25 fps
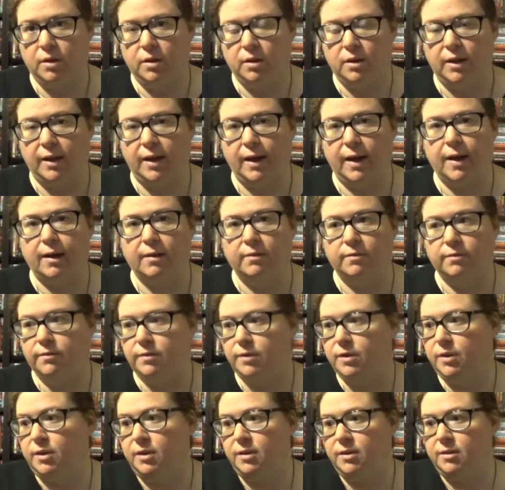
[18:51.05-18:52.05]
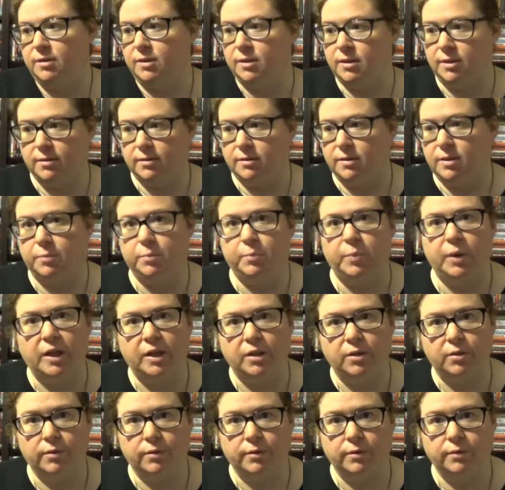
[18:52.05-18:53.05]
You have the
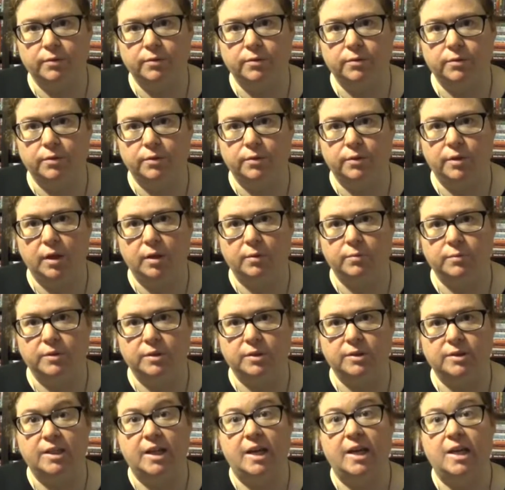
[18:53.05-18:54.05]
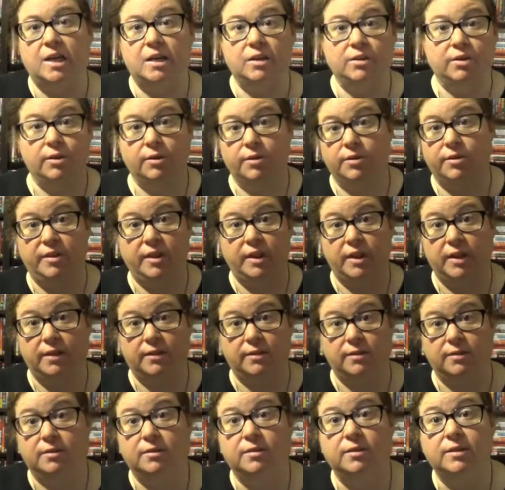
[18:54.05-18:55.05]
bikers who come to take their
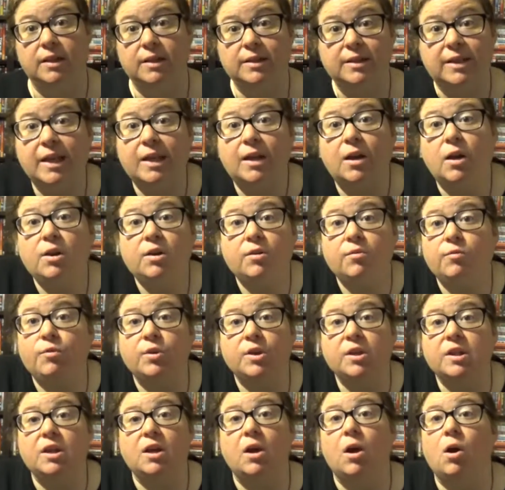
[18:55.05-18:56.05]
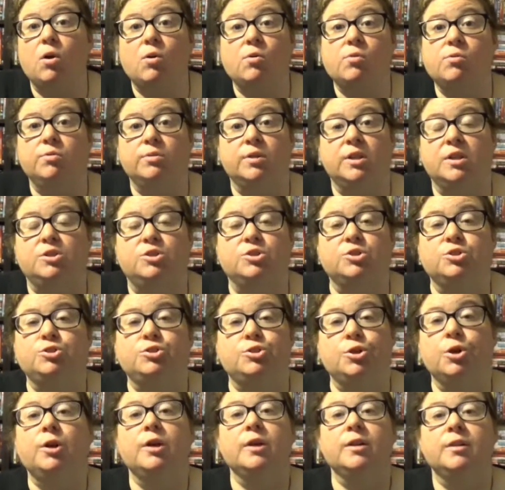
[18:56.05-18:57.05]
thing that they didn't really own. They just
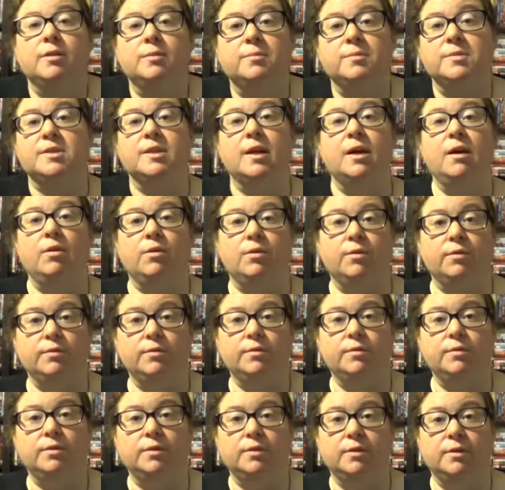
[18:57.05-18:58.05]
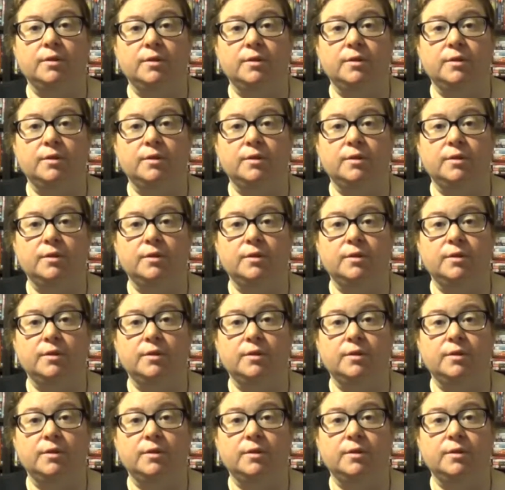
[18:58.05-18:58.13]
took it themselves.